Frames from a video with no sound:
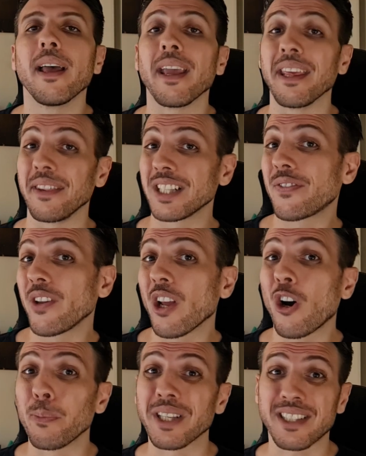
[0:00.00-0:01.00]
In this
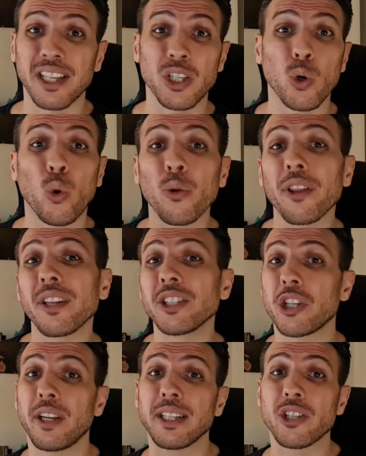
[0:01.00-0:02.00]
video, I'll be discussing all the
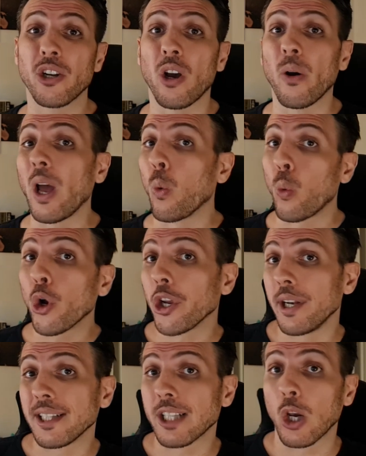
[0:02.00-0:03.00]
things you need to know and what you
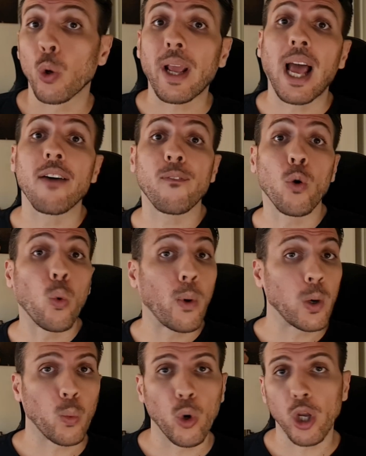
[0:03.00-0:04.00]
need to look out for
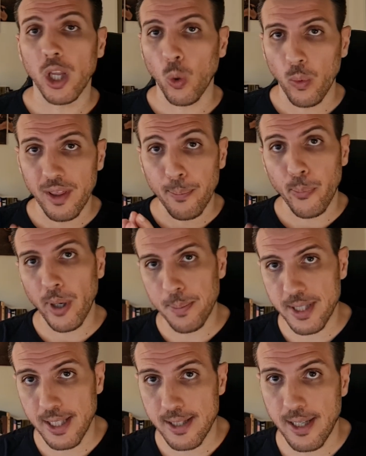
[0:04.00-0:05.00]
when working with a prep
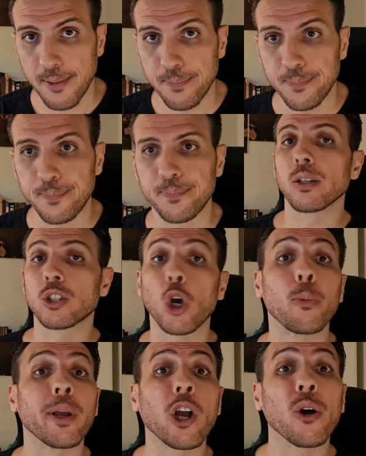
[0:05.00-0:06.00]
center. So
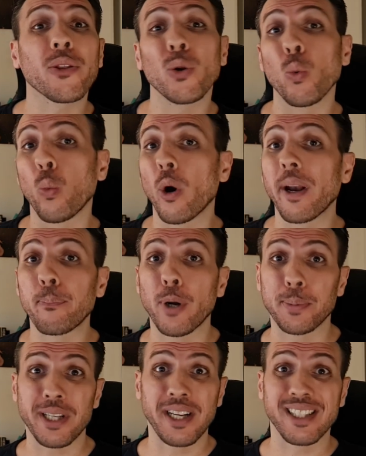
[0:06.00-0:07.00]
I'll be going through what
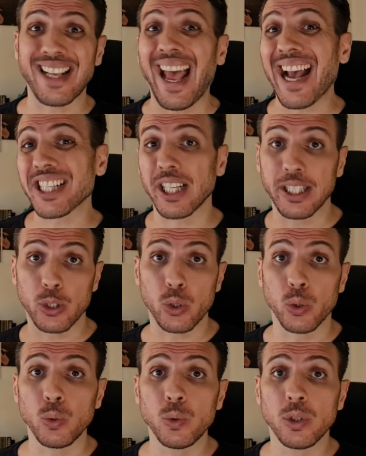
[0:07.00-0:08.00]
prep centers actually
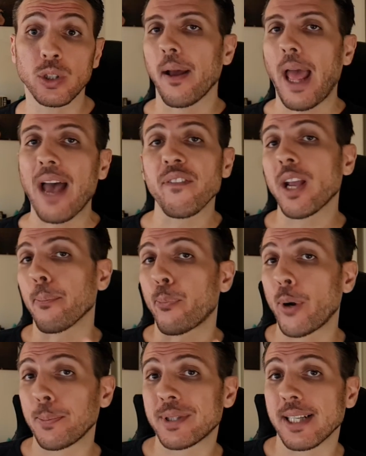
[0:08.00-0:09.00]
do, having a
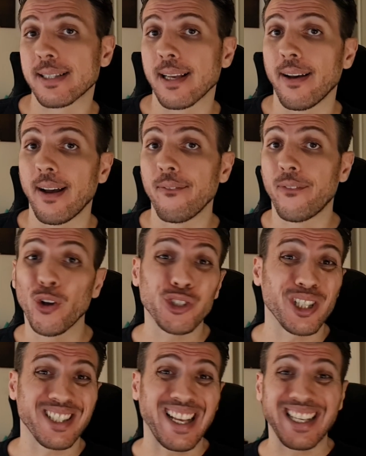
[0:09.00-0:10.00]
prep center
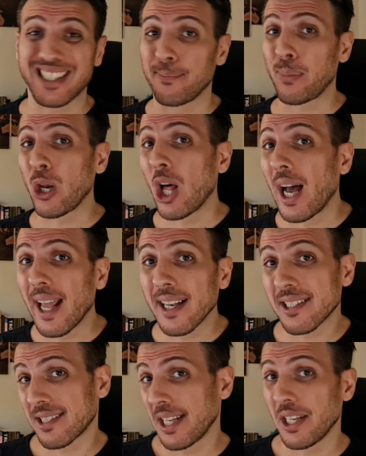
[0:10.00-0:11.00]
versus a supplier
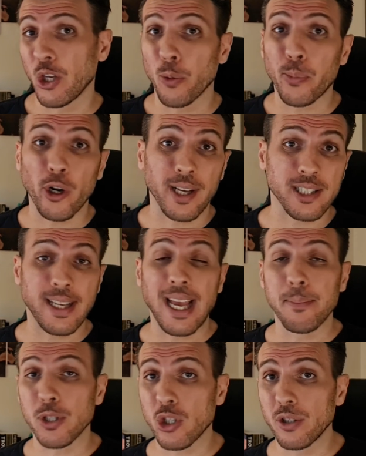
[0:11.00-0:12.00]
sending your products to
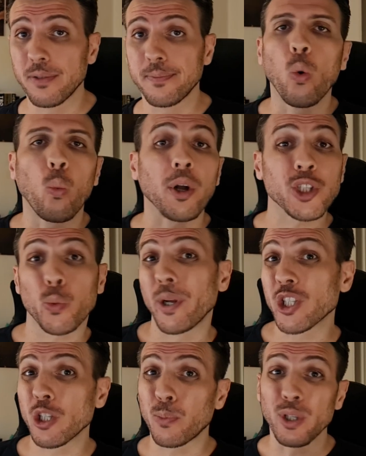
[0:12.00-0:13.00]
Amazon, what's
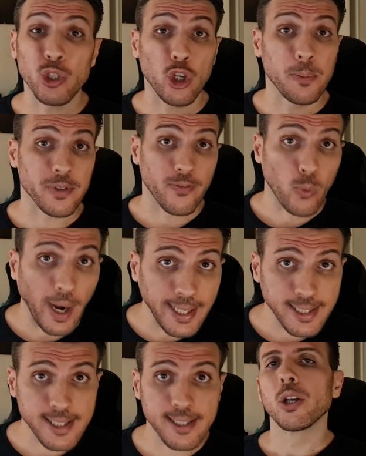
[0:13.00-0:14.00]
reasonable in terms of
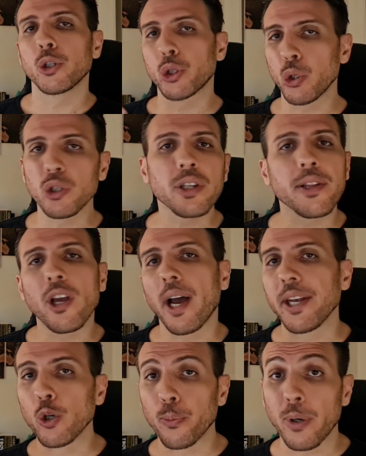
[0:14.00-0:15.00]
rates, choosing the
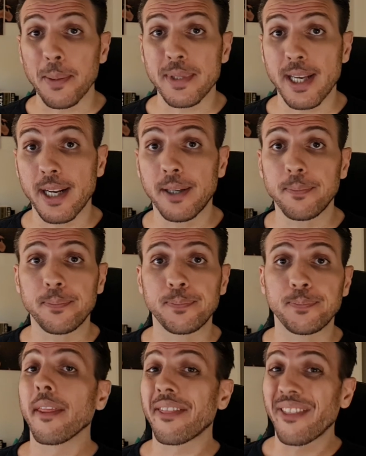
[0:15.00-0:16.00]
ideal prep center,
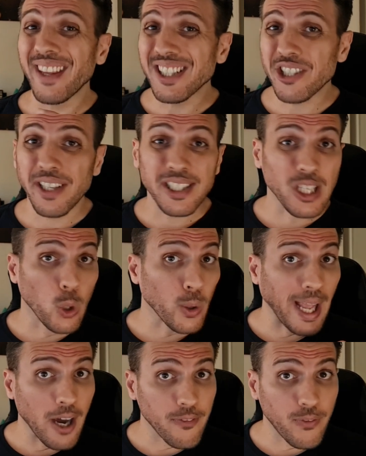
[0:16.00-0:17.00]
things you need to look
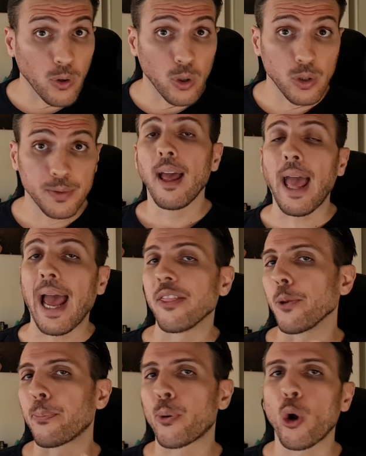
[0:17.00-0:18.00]
out for, and
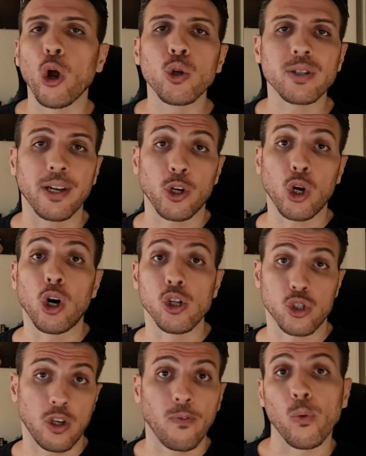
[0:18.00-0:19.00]
the pros and
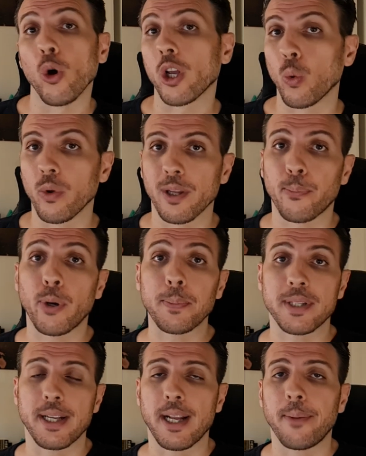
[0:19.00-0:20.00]
cons of working with a prep
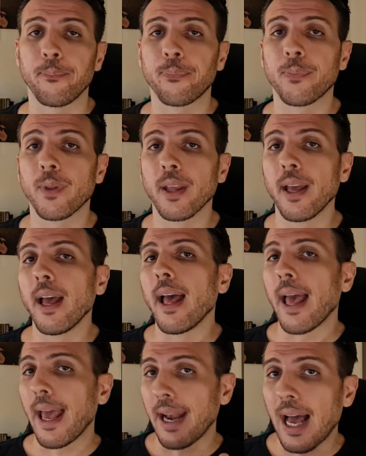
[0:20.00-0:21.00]
center.
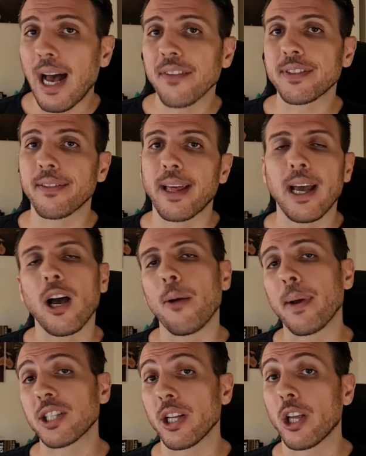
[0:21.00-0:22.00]
And after that,
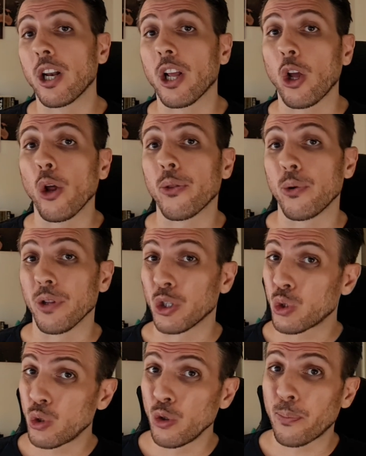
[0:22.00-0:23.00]
I'm actually going to go through the
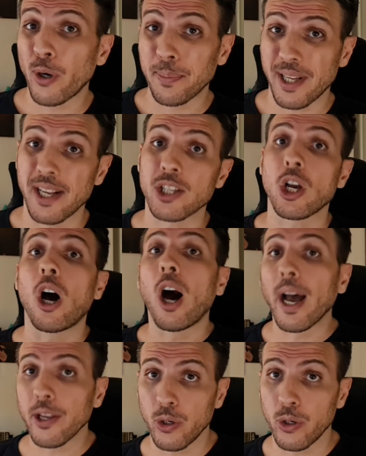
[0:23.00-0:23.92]
two prep centers I